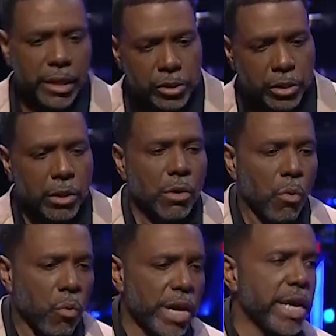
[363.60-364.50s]
this.
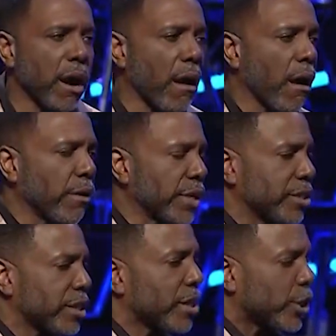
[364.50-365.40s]
We are,
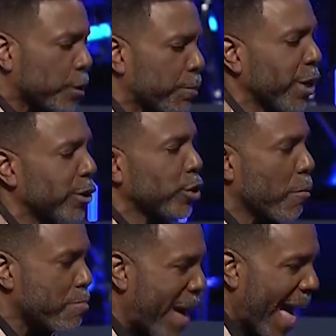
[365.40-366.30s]
this is a spiritual
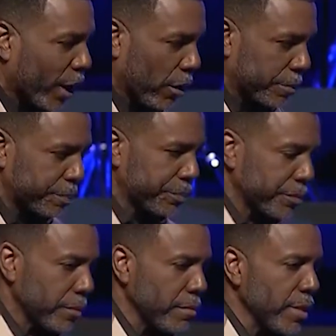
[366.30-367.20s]
battle.
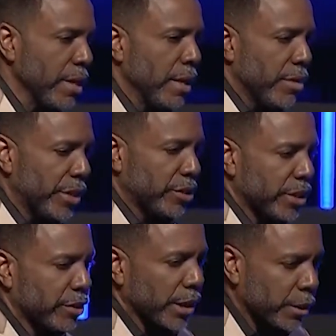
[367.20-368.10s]
This
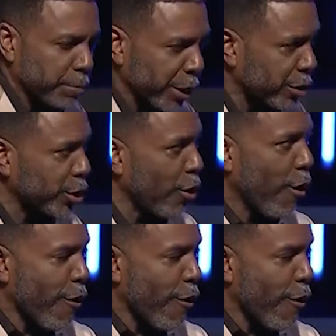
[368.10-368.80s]
is a spiritual